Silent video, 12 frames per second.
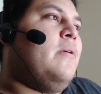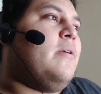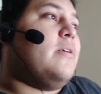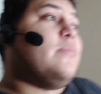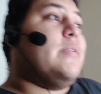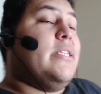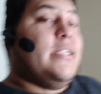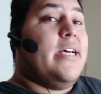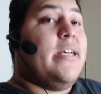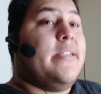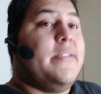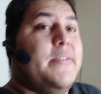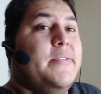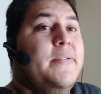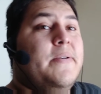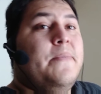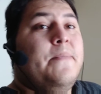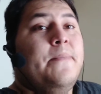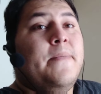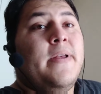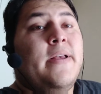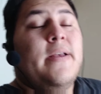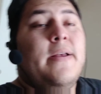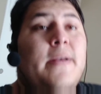Because when it does,
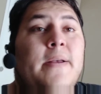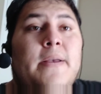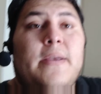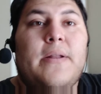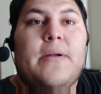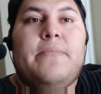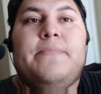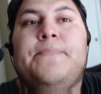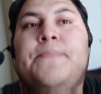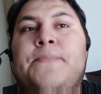you know,